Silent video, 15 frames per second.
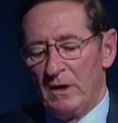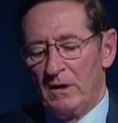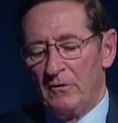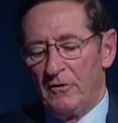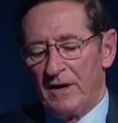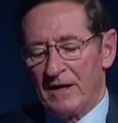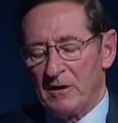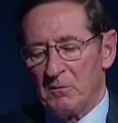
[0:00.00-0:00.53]

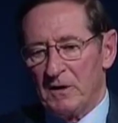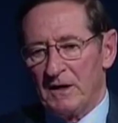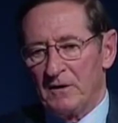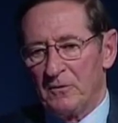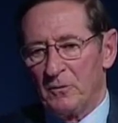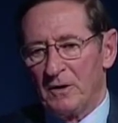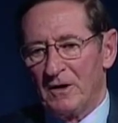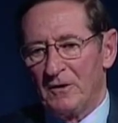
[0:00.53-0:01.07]

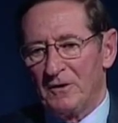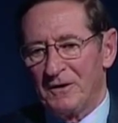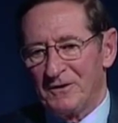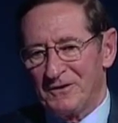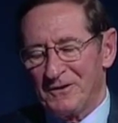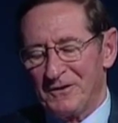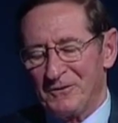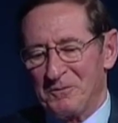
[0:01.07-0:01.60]
recommend, we don't
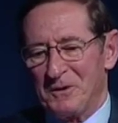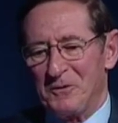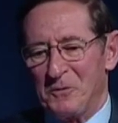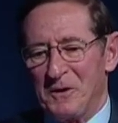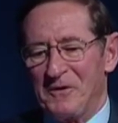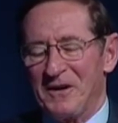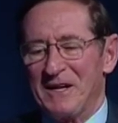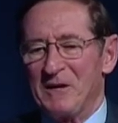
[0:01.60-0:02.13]
insist, but
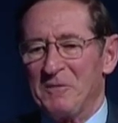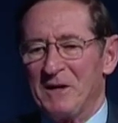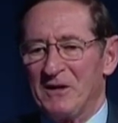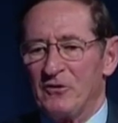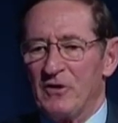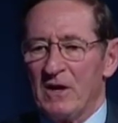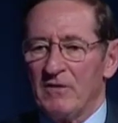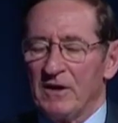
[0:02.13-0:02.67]
we
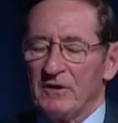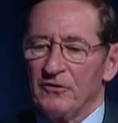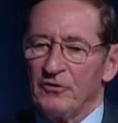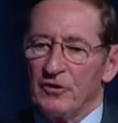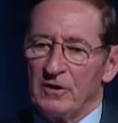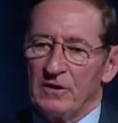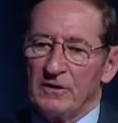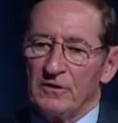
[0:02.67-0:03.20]
recommend travel
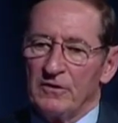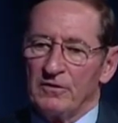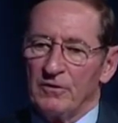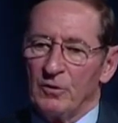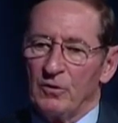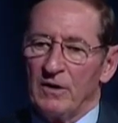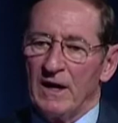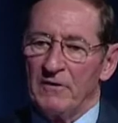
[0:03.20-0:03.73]
insurance
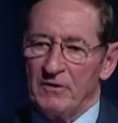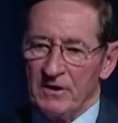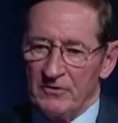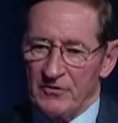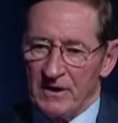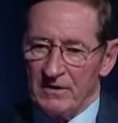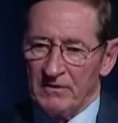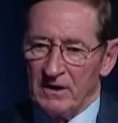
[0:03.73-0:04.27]
for every
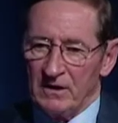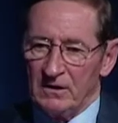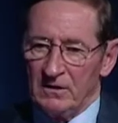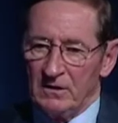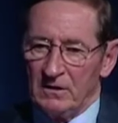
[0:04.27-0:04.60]
traveler.